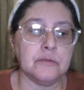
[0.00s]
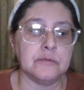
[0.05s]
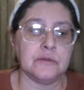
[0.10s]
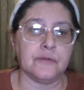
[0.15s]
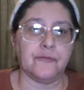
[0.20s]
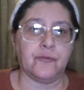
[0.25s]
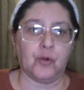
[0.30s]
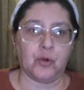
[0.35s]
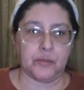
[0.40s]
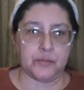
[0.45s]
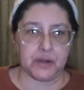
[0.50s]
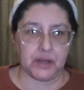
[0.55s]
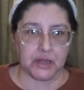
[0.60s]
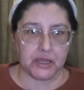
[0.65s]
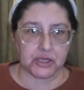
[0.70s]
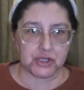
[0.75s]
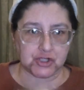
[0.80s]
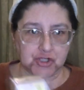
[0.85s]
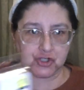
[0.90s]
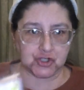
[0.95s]
the
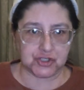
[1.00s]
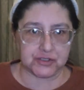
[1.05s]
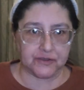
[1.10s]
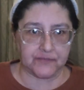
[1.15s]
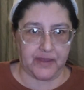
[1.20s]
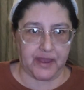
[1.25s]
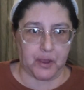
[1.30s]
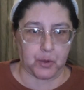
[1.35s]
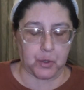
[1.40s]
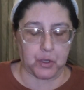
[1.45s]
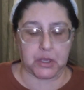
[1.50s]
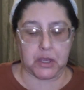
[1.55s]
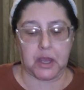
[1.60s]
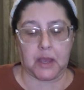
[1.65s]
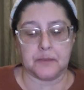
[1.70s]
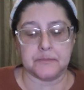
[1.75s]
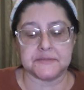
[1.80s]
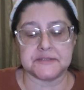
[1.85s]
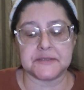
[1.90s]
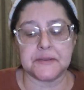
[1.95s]
formulations of how it
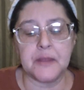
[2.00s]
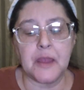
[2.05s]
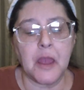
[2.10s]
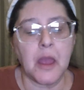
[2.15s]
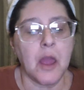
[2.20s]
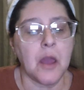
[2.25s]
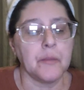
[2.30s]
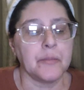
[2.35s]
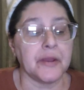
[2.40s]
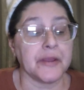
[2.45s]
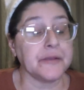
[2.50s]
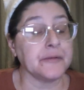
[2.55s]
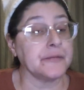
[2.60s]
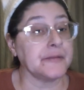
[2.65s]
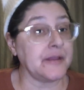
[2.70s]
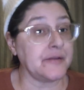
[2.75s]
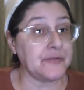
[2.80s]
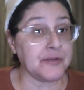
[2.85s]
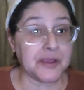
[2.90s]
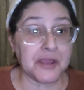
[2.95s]
comes. But you'll
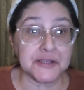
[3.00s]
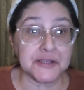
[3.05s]
never